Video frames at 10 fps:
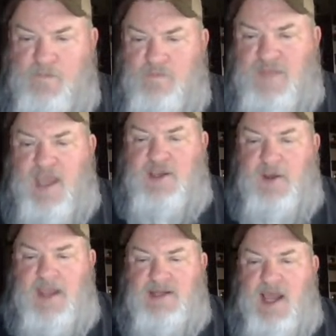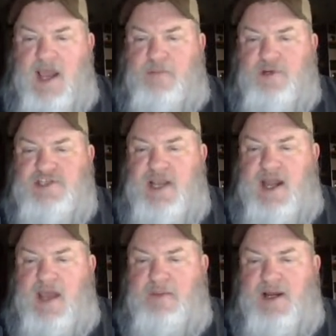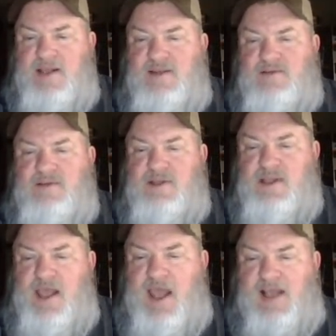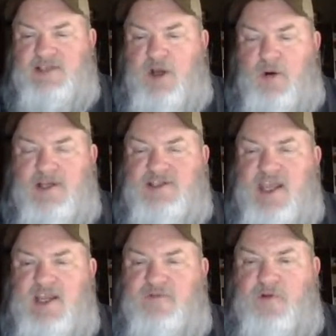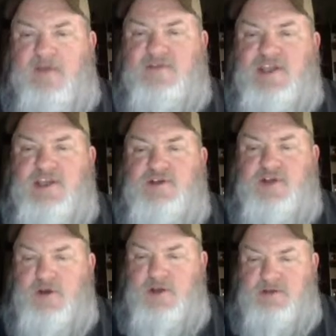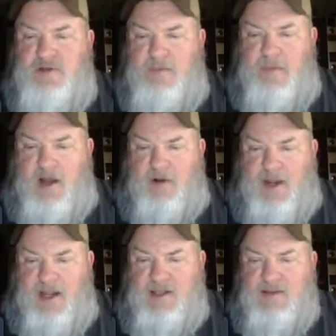Thank you, Anti. I appreciate that, buddy. As always, thank you for everything you do as moderating.